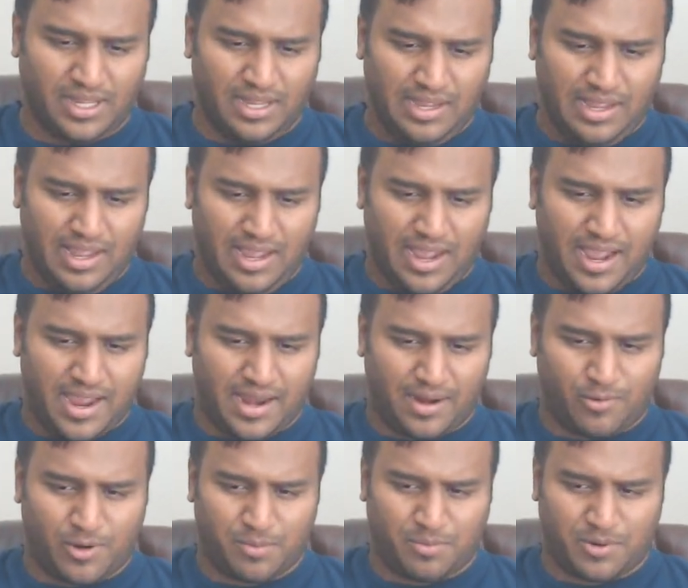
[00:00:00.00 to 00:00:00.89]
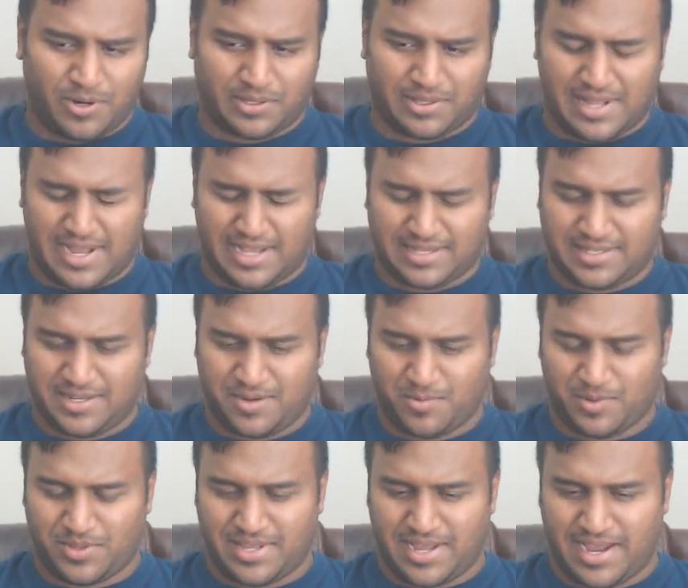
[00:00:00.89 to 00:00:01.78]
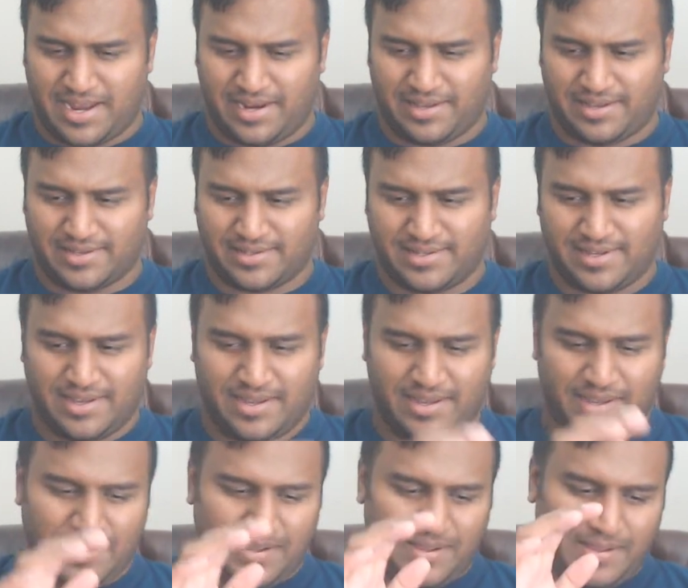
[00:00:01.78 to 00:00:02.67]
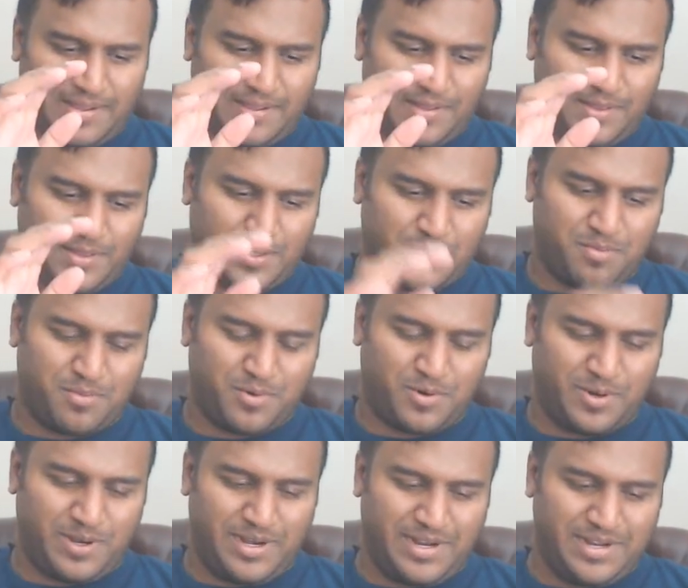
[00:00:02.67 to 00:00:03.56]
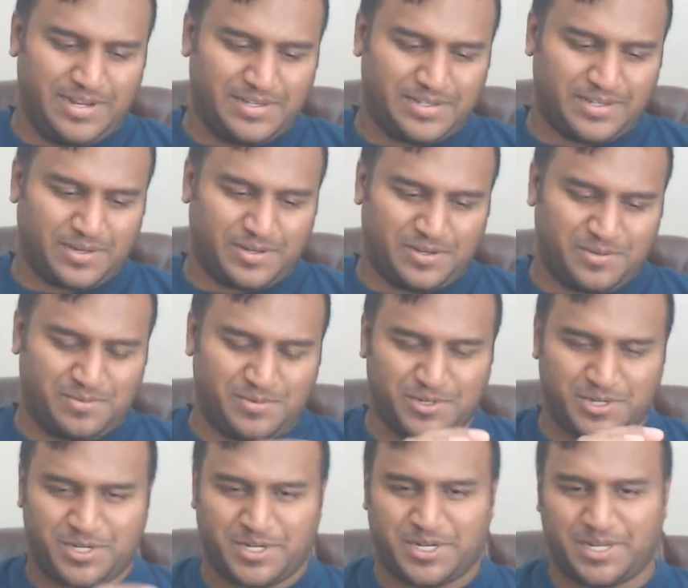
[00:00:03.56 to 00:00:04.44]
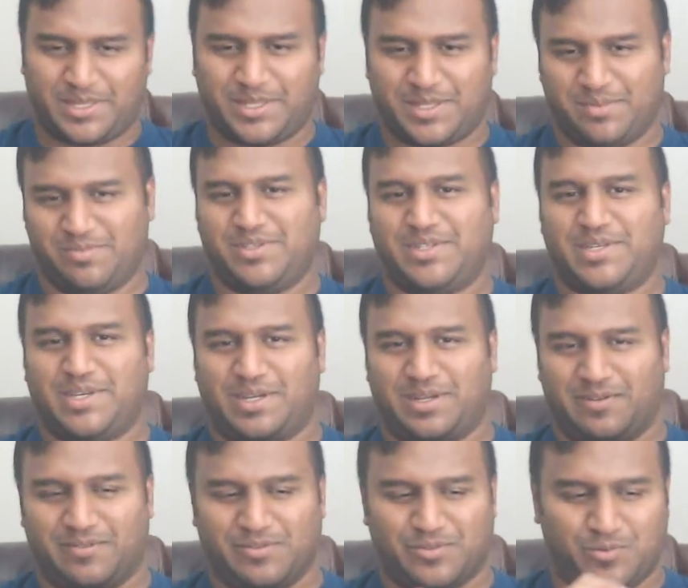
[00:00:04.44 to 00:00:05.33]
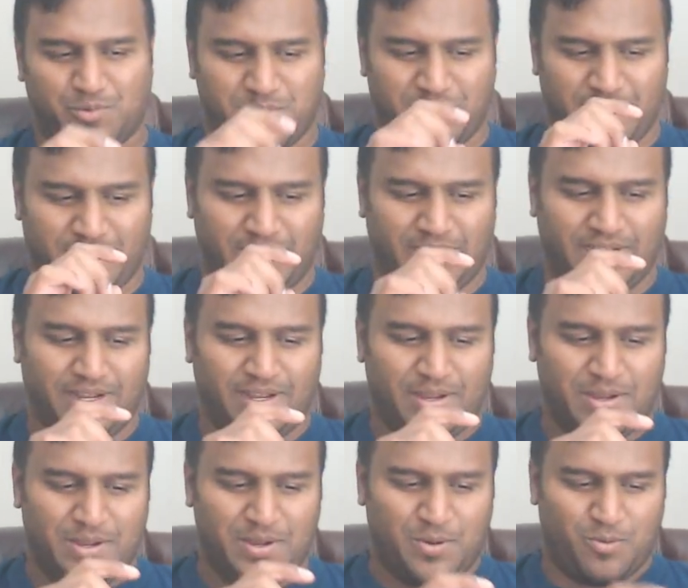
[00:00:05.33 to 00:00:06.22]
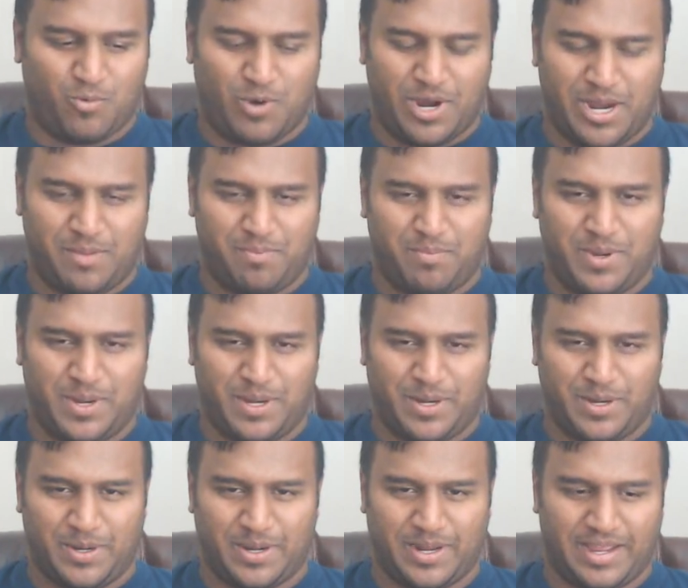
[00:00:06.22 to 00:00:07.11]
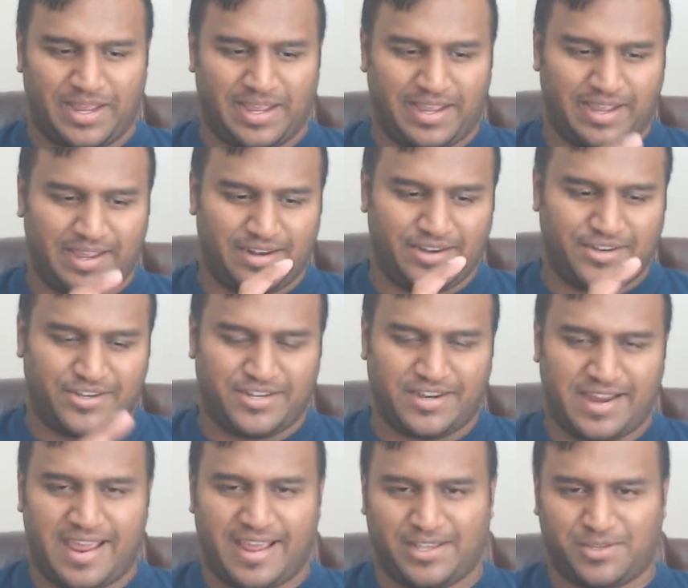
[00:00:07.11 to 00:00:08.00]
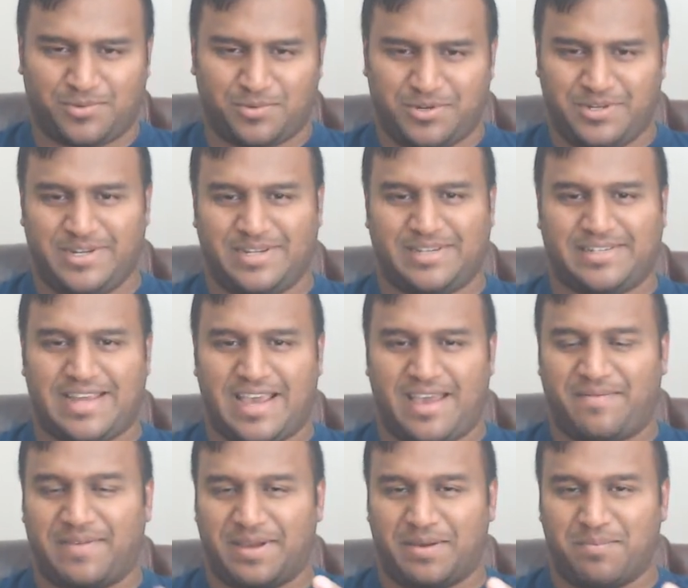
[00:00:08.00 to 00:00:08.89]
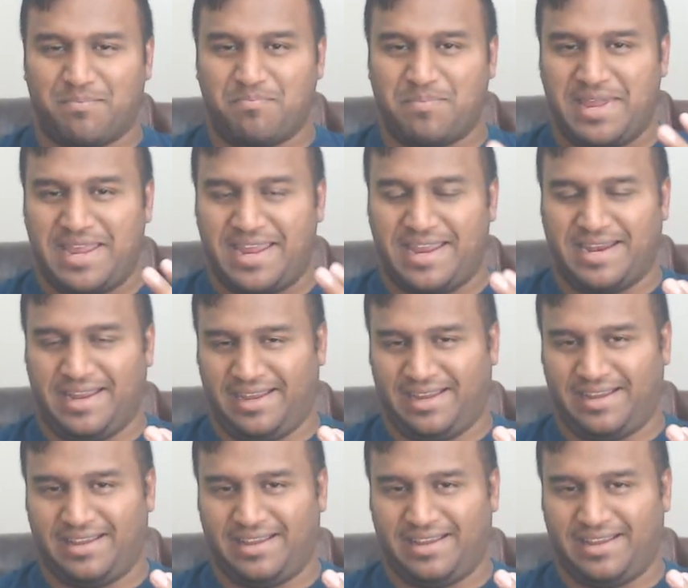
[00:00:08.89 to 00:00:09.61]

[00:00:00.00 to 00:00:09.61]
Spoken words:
And I want to point out the last thing with that is the Marines almost shit themselves when Whitebeard and Shanks were just having a meeting,